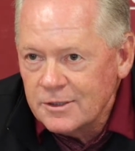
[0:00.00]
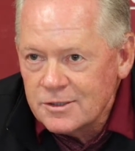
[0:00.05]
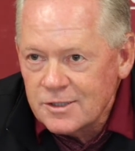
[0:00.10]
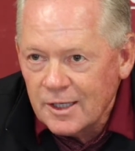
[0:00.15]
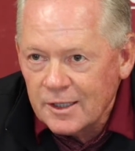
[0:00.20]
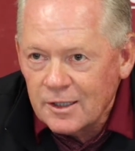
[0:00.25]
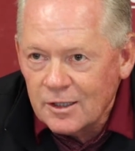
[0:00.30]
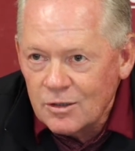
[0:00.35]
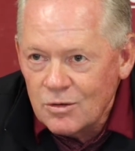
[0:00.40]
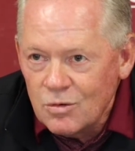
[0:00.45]
the
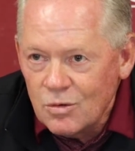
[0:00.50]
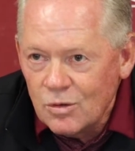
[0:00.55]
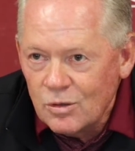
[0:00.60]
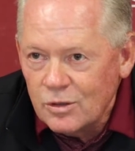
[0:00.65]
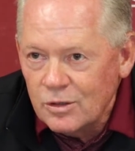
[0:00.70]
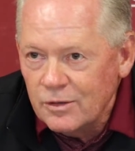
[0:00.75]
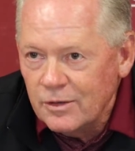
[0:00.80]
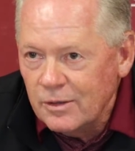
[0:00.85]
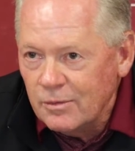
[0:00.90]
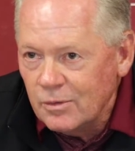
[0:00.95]
second
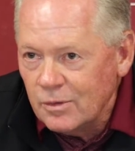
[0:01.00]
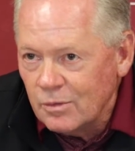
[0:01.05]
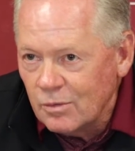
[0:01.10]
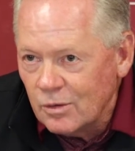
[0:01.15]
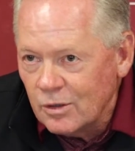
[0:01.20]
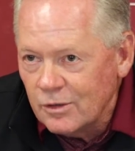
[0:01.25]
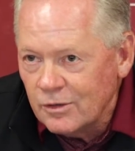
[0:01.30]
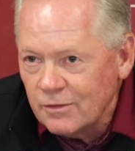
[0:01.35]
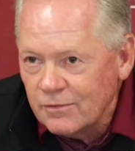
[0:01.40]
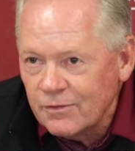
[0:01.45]
quarter than we
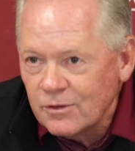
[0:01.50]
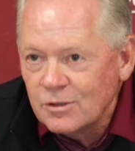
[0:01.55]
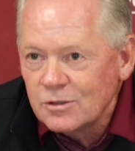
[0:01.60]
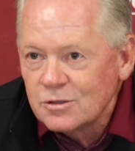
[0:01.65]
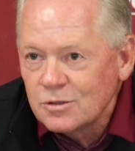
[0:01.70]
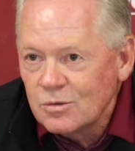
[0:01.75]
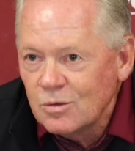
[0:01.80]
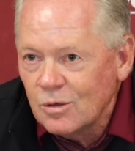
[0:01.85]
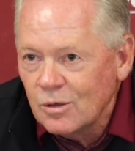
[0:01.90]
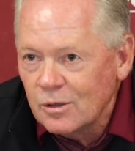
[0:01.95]
were in the
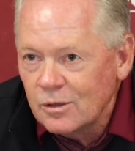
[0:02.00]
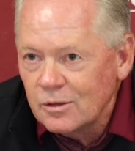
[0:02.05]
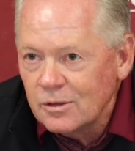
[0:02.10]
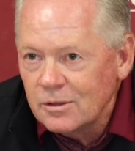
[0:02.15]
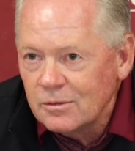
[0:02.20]
first quarter.